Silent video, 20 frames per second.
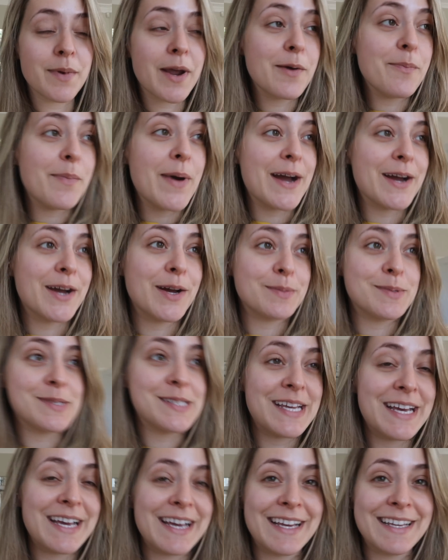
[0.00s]
I'm now back
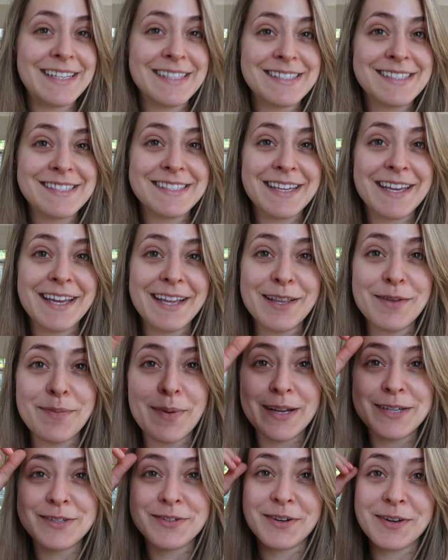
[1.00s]
upstairs in the
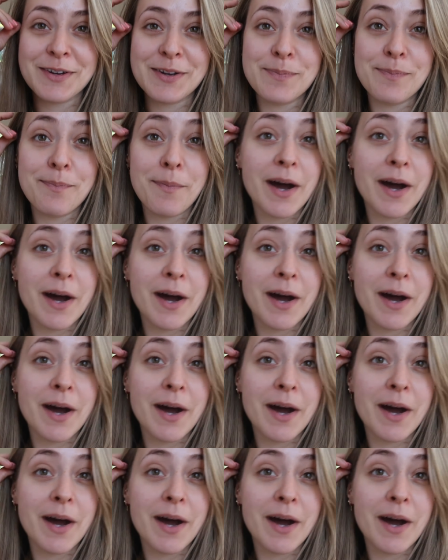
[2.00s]
bedroom,